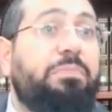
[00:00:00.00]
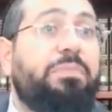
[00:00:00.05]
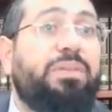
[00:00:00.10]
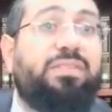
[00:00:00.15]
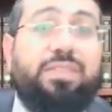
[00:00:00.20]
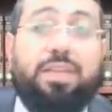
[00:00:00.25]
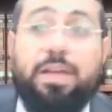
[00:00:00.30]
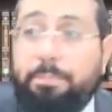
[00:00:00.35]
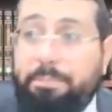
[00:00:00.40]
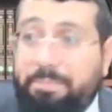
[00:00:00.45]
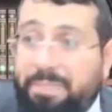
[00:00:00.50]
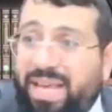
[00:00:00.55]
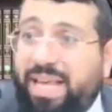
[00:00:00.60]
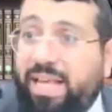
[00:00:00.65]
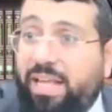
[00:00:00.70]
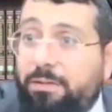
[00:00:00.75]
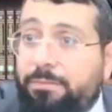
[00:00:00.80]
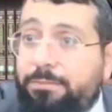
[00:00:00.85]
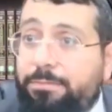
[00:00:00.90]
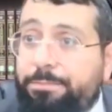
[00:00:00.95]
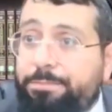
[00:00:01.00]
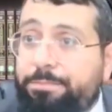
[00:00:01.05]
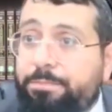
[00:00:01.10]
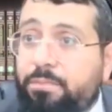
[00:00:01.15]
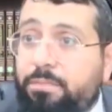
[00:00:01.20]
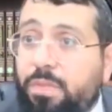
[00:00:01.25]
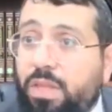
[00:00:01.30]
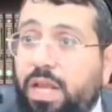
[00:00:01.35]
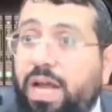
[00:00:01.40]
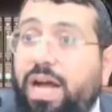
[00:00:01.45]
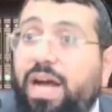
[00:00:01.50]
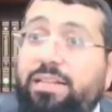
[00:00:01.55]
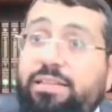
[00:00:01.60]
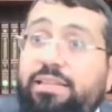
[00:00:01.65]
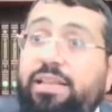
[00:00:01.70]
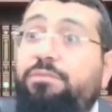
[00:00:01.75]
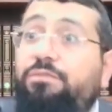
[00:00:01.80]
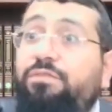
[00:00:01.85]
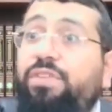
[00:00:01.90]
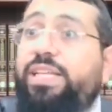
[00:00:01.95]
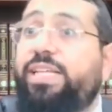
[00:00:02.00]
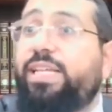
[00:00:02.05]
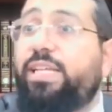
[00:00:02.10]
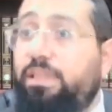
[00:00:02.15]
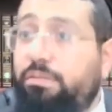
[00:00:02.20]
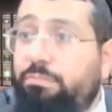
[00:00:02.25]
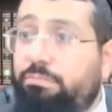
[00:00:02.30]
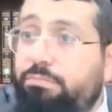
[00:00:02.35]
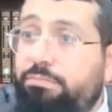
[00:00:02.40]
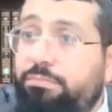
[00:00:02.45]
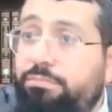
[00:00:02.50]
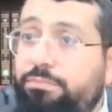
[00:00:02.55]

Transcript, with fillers: mitame adam vekilim,